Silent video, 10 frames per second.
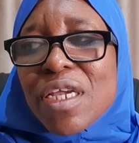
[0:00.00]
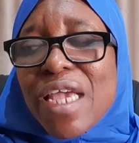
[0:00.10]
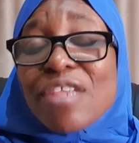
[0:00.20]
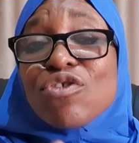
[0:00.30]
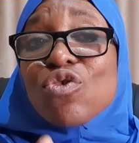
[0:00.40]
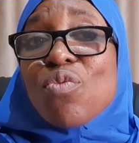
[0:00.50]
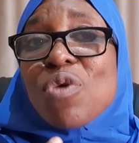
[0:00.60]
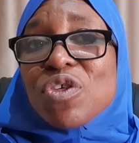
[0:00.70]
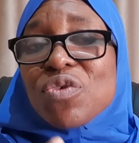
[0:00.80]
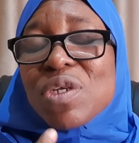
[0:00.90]
get so
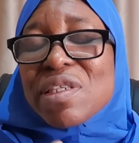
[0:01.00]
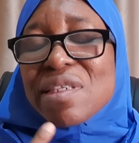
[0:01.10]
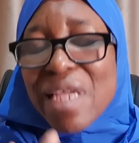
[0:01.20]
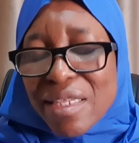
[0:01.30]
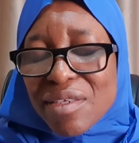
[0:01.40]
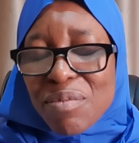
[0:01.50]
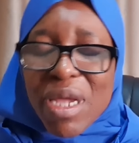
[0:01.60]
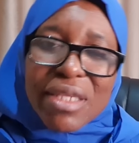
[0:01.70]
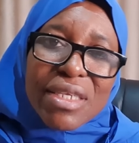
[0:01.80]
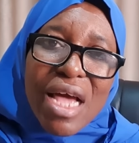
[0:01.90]
much
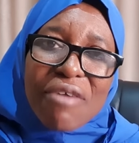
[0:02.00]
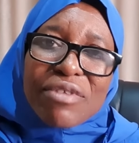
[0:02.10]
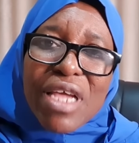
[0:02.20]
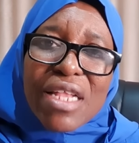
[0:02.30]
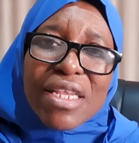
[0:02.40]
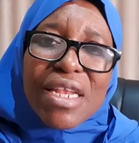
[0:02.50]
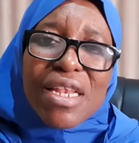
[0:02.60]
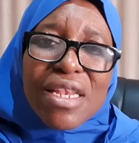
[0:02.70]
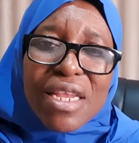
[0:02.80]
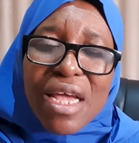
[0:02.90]
resentment after
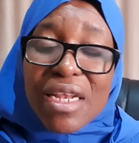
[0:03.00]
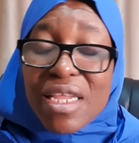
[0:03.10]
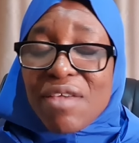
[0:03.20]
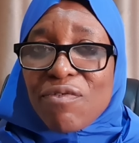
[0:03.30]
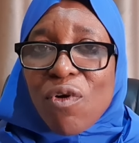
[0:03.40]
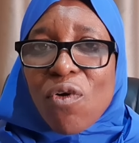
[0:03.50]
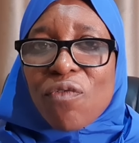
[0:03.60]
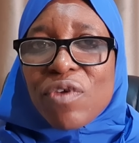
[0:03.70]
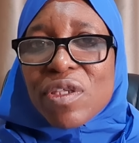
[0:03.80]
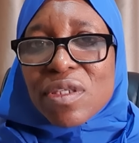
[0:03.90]
they uh, leave
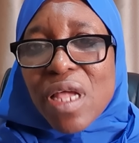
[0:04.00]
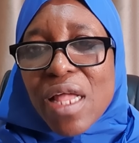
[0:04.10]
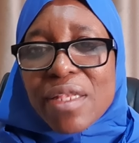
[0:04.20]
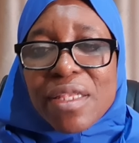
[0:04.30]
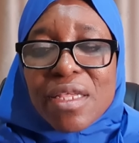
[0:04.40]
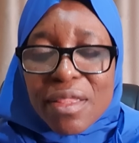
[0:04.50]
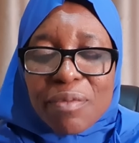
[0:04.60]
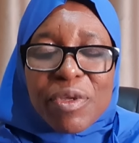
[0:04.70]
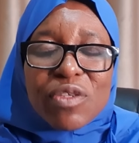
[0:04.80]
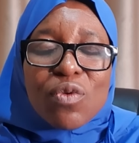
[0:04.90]
office. And the
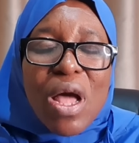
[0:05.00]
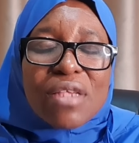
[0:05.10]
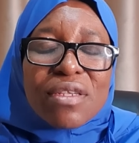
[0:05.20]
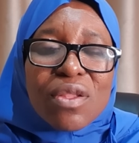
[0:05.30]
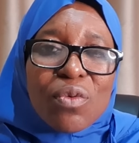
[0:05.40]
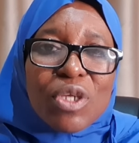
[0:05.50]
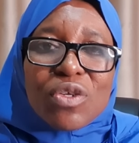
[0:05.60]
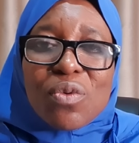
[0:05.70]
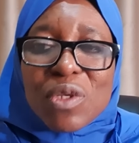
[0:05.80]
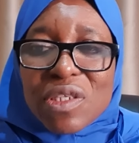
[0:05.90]
person asking the
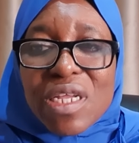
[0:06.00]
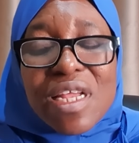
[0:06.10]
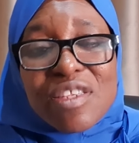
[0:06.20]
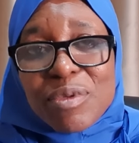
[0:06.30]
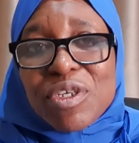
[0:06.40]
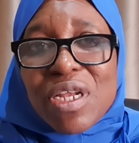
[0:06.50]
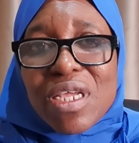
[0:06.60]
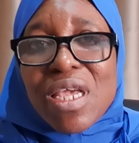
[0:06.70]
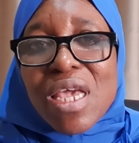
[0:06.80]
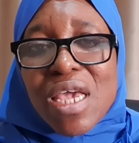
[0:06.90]
question was saying,
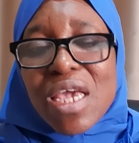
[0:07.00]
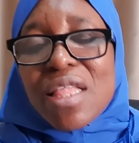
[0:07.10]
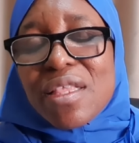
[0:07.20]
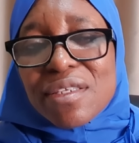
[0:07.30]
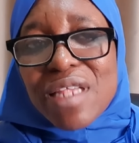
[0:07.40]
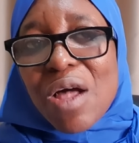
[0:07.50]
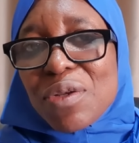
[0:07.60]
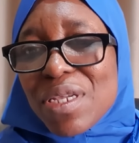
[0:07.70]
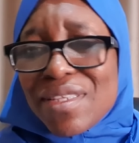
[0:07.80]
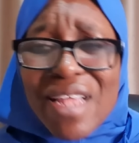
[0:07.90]
especially in the
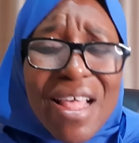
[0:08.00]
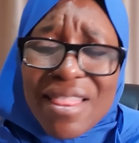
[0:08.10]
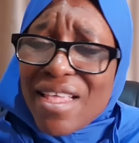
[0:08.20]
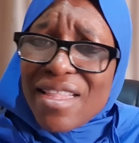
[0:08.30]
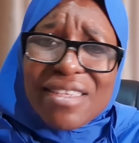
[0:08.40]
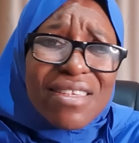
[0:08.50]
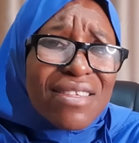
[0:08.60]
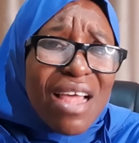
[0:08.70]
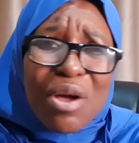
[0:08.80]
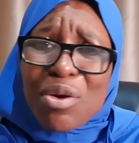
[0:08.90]
southeast. I think this
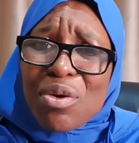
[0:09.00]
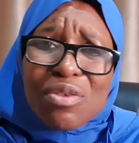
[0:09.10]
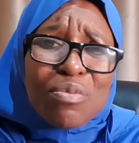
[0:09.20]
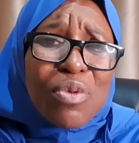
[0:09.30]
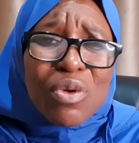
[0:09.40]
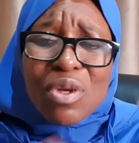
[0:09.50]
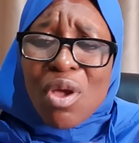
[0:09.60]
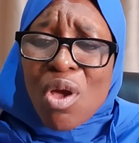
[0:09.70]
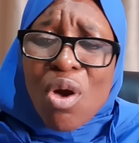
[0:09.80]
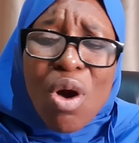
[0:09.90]
is across board,
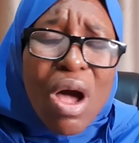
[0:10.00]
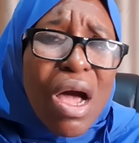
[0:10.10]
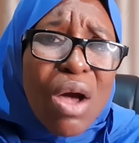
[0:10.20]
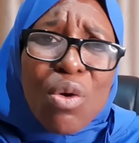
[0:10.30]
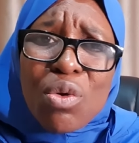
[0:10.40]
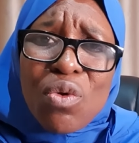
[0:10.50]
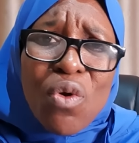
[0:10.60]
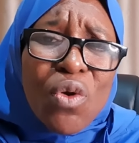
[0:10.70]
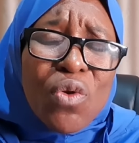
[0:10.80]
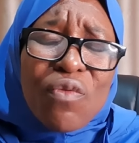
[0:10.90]
uh, all
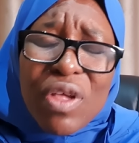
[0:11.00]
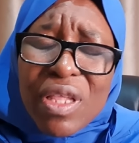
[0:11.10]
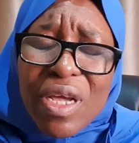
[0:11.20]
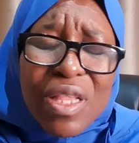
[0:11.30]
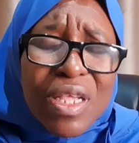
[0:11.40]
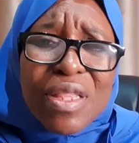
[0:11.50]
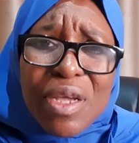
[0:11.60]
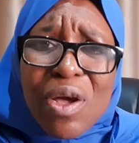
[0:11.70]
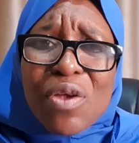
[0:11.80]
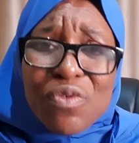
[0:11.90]
all over the, the,
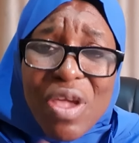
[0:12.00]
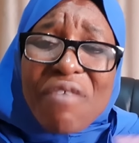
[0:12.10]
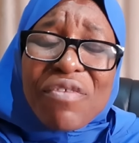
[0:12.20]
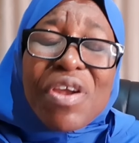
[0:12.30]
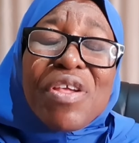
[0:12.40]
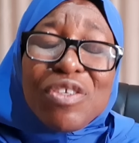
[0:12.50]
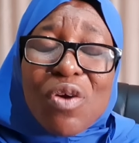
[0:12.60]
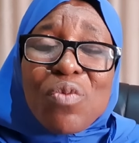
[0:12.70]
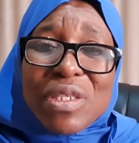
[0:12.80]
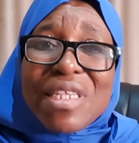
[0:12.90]
the country. Every
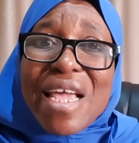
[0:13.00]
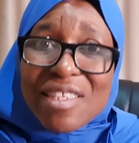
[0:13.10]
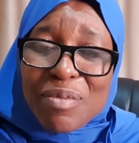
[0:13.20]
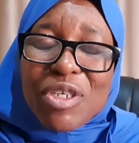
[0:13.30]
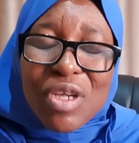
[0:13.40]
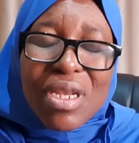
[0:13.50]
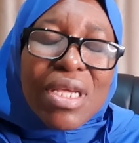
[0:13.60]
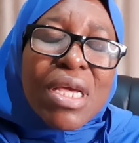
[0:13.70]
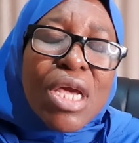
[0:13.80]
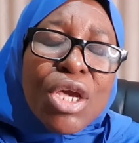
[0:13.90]
region we say,
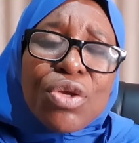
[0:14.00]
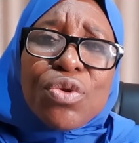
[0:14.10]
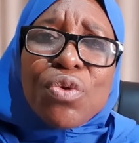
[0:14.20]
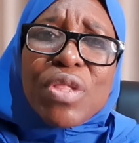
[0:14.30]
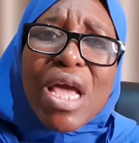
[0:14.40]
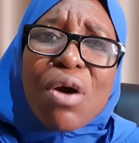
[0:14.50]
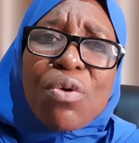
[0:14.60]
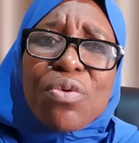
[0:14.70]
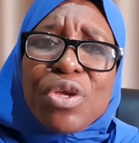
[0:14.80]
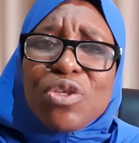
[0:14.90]
especially you know their
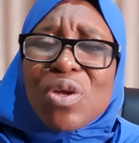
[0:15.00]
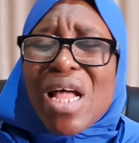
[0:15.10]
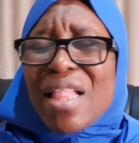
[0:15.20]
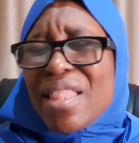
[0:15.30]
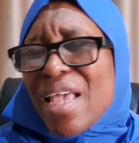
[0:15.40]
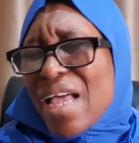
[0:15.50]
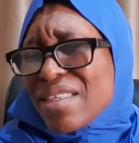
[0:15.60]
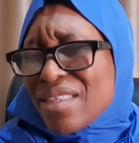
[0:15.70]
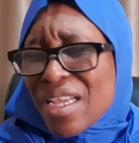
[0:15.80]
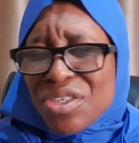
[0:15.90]
own region. And the
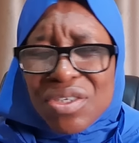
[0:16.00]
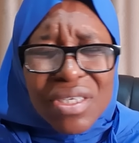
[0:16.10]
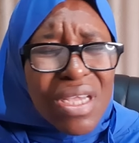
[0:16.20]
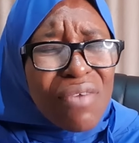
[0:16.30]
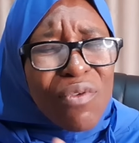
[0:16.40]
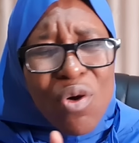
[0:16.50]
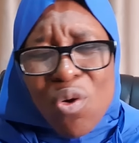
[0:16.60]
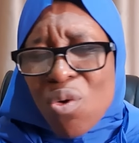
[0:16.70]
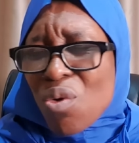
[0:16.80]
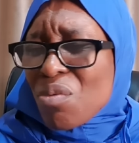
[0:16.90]
answer she gave,
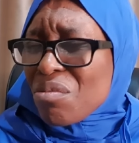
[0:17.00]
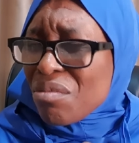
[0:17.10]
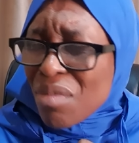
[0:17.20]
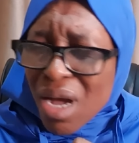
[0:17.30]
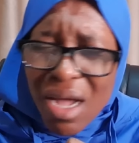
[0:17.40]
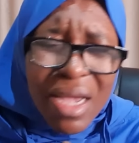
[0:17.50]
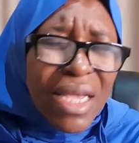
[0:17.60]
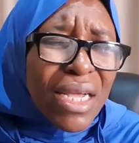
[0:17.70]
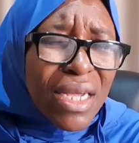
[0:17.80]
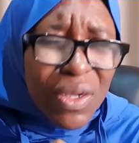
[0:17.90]
oh
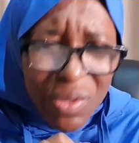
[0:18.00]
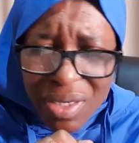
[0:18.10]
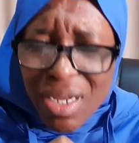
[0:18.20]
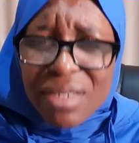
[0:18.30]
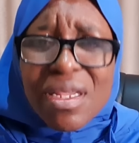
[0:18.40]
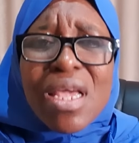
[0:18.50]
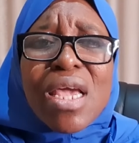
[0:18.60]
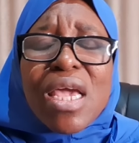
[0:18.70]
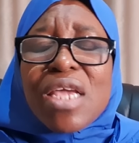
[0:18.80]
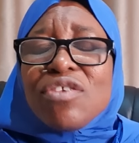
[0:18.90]
my goodness,
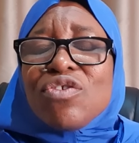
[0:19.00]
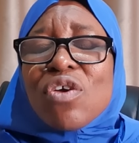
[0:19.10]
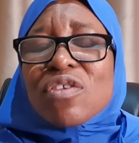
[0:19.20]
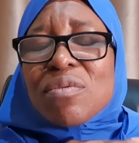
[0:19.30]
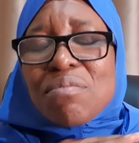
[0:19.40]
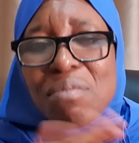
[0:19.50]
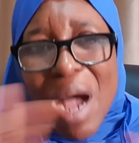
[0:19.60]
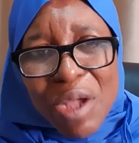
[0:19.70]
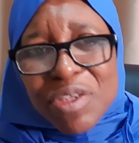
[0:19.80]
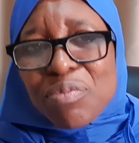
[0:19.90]
it's just
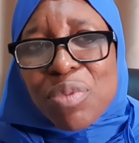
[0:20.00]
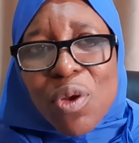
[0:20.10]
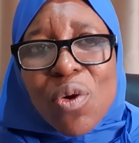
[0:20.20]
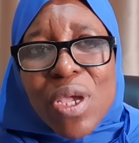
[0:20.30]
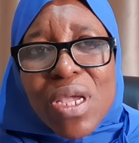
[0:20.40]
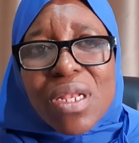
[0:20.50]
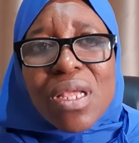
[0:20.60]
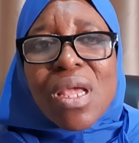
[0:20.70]
mind blowing